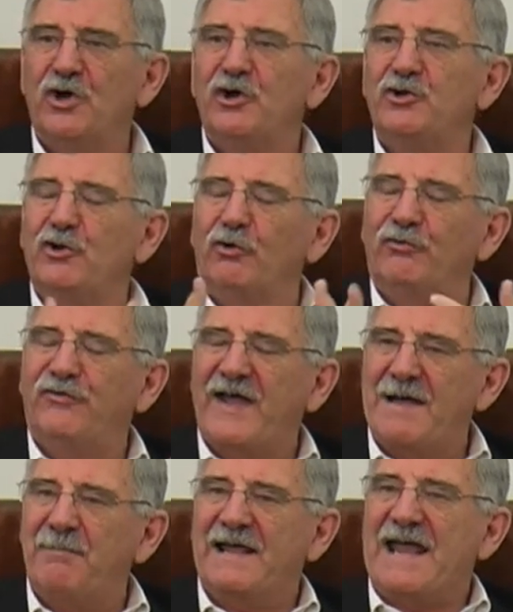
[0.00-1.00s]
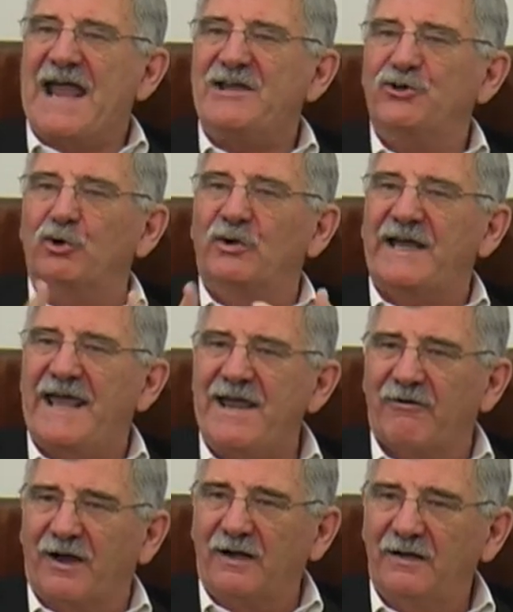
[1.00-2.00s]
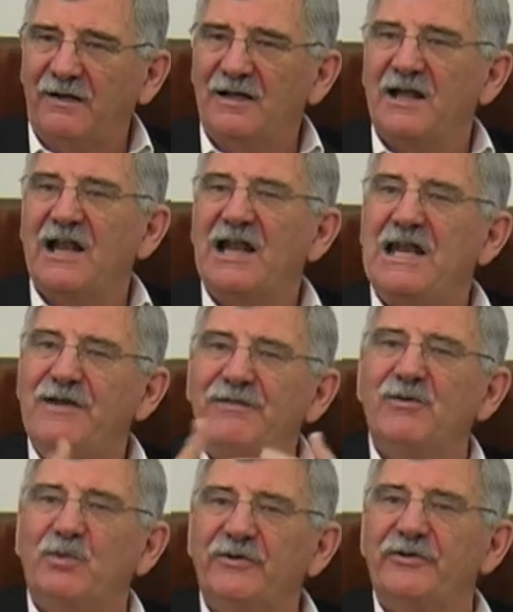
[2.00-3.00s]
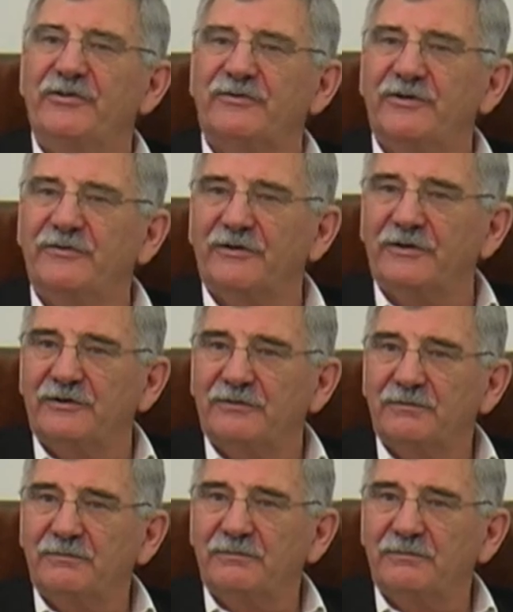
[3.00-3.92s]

your family and your carer living with this disease?